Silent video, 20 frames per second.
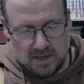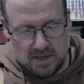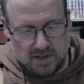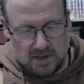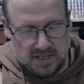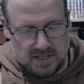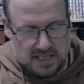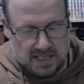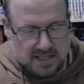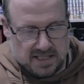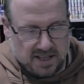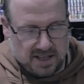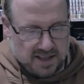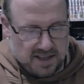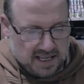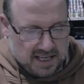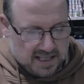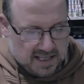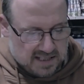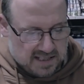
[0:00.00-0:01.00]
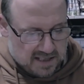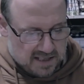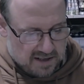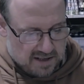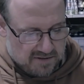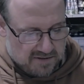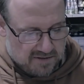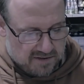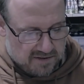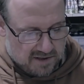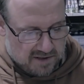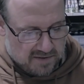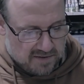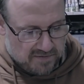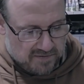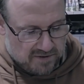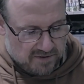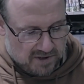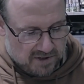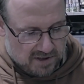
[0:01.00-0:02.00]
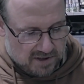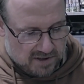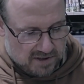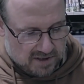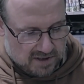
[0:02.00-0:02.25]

because there's a thing, isn't there, for, for